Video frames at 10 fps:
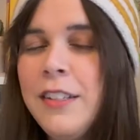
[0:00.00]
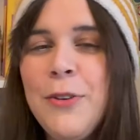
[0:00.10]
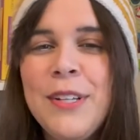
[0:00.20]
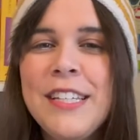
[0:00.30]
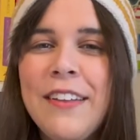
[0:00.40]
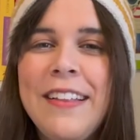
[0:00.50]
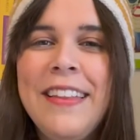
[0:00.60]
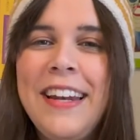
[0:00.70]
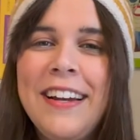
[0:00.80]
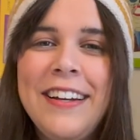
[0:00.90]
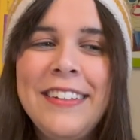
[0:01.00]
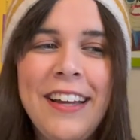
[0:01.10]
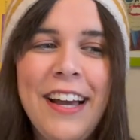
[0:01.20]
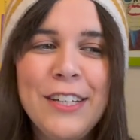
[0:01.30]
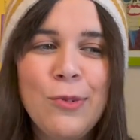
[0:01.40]
You can tell Andrea
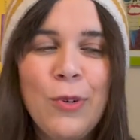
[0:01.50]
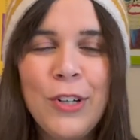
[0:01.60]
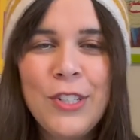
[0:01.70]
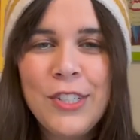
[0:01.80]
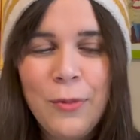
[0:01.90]
has worked